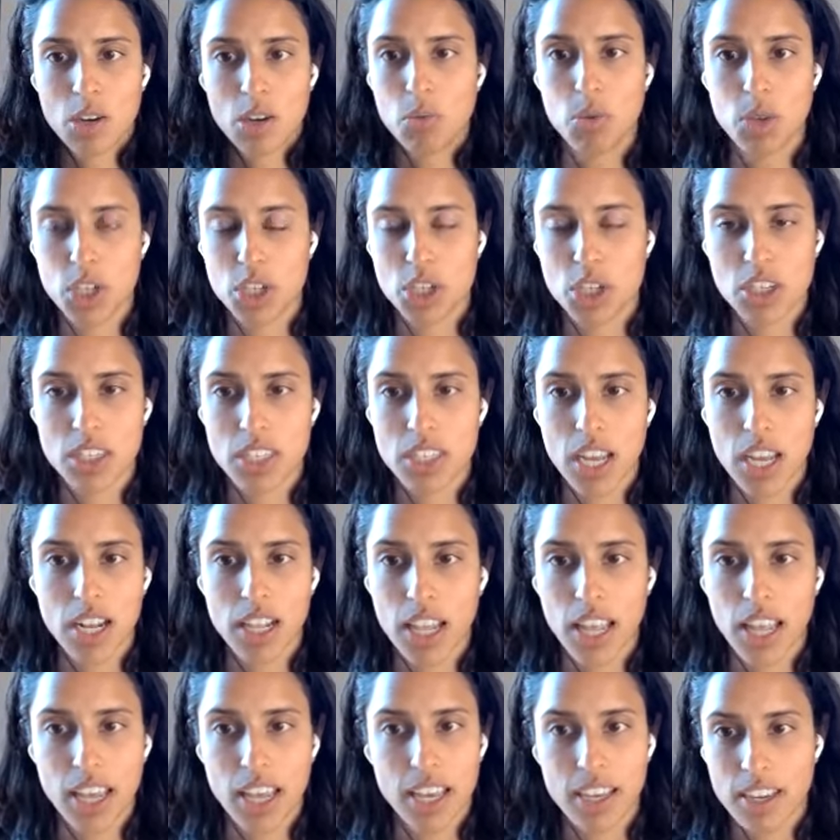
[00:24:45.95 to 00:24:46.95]
we just
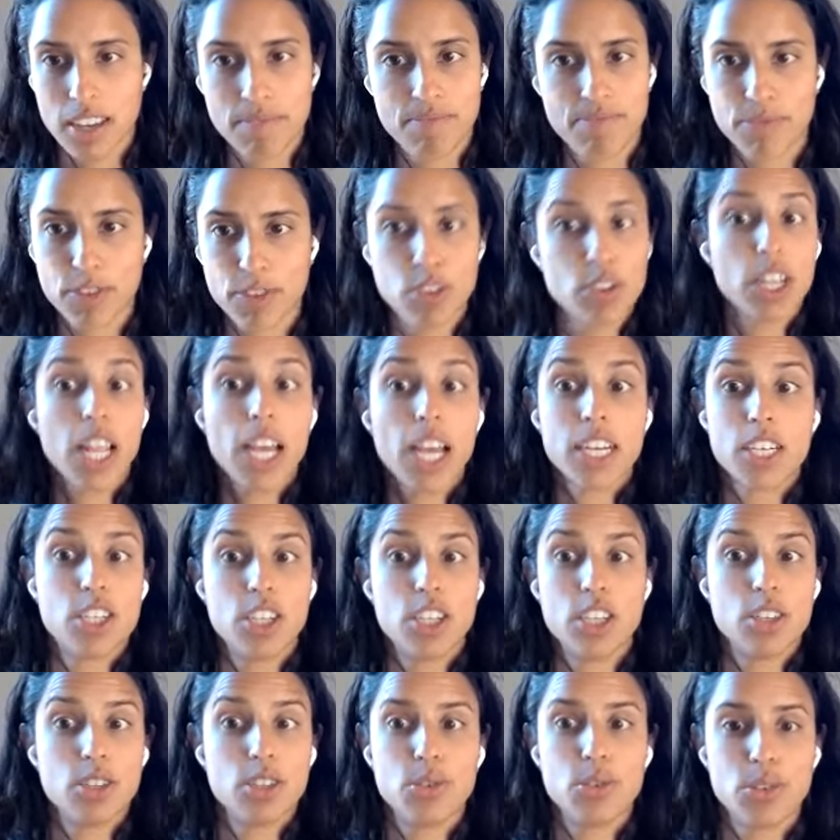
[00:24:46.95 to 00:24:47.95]
said like good luck
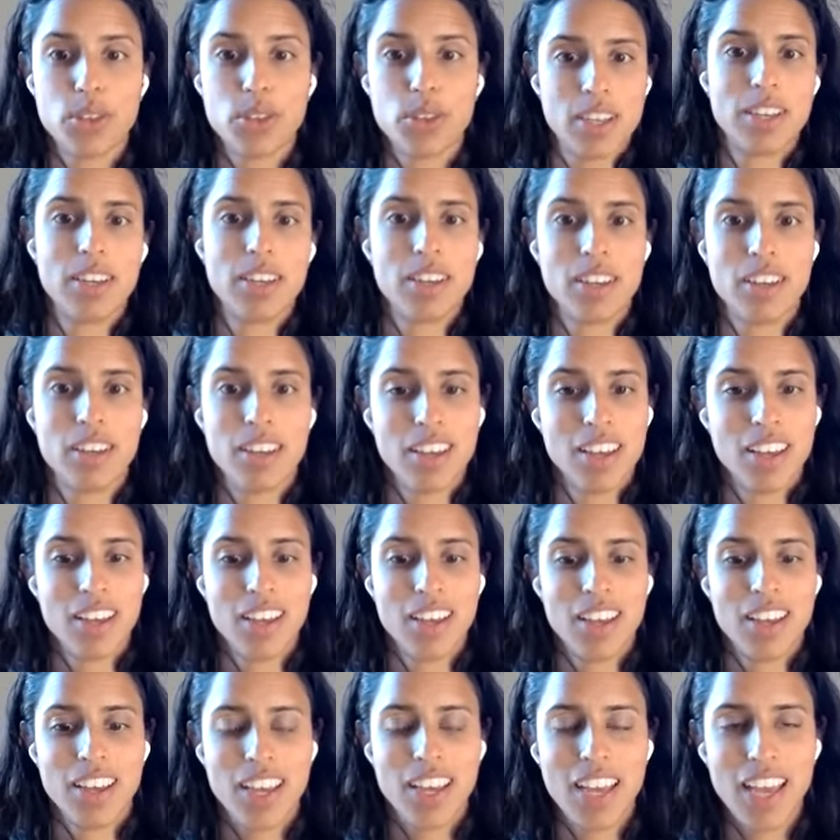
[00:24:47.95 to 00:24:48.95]
to you
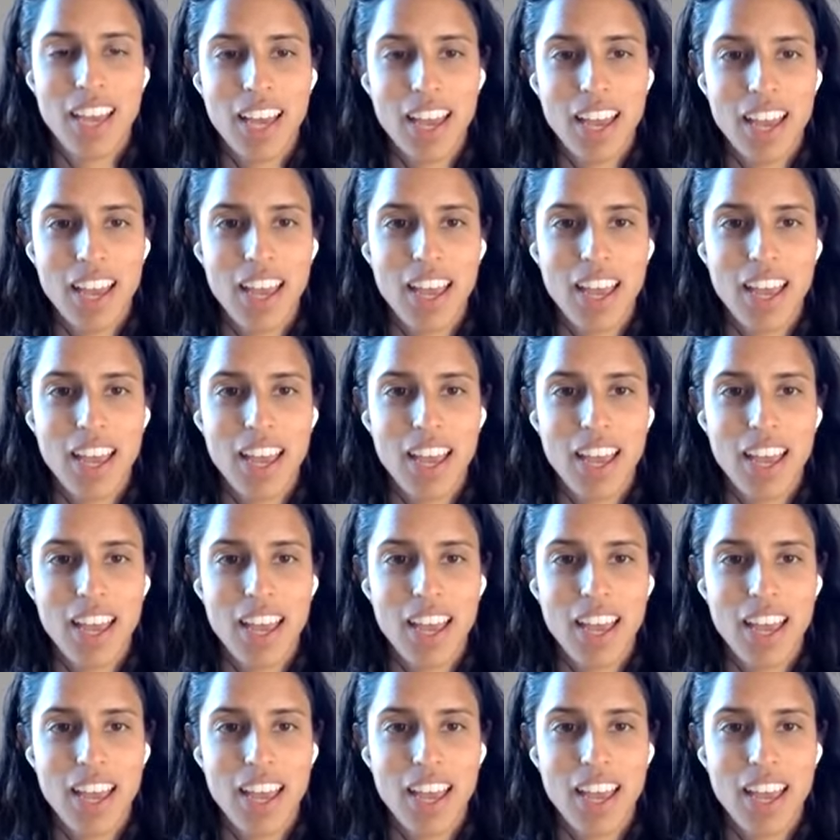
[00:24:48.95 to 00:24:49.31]
yeah